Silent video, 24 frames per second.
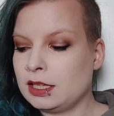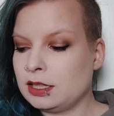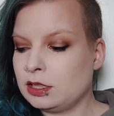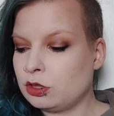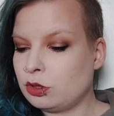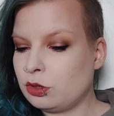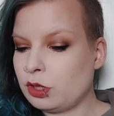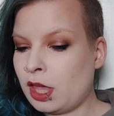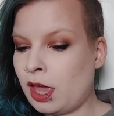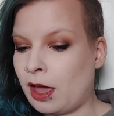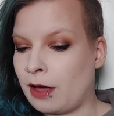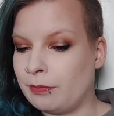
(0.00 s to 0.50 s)

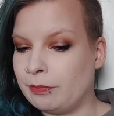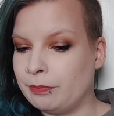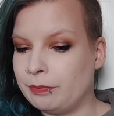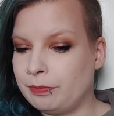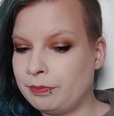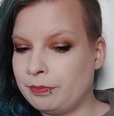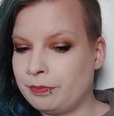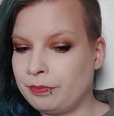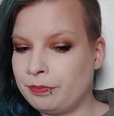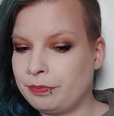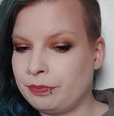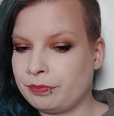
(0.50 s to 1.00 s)
So yeah,
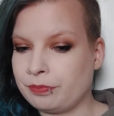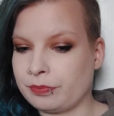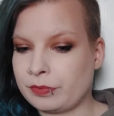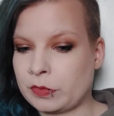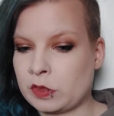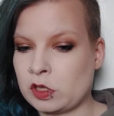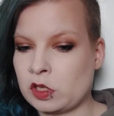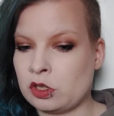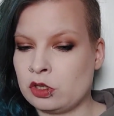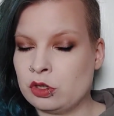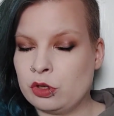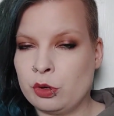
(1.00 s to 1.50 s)

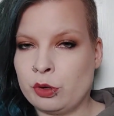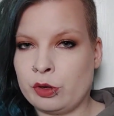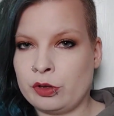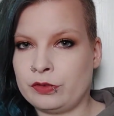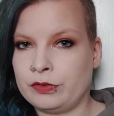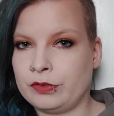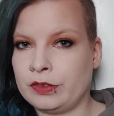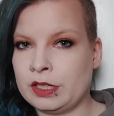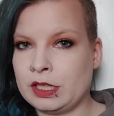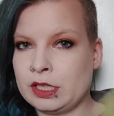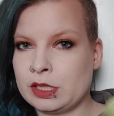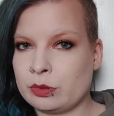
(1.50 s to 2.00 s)
don't know
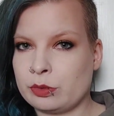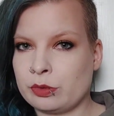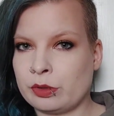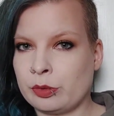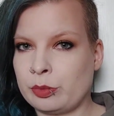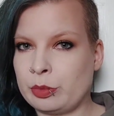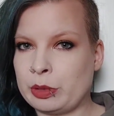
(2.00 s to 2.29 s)
if these will